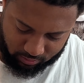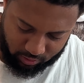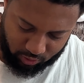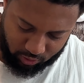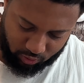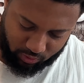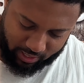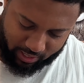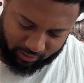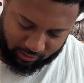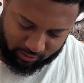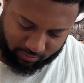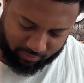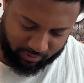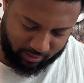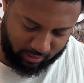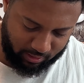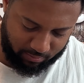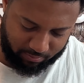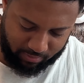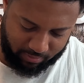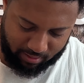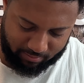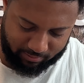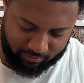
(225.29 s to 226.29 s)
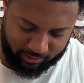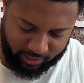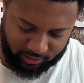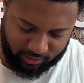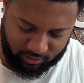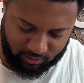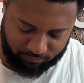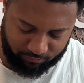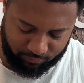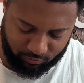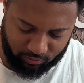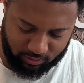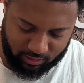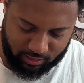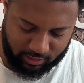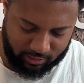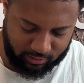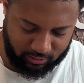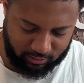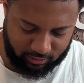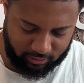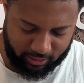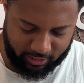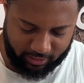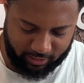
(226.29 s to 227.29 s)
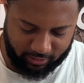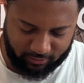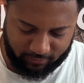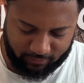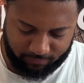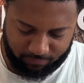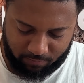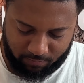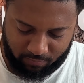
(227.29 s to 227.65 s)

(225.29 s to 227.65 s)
You have committed abomination if you've done these things.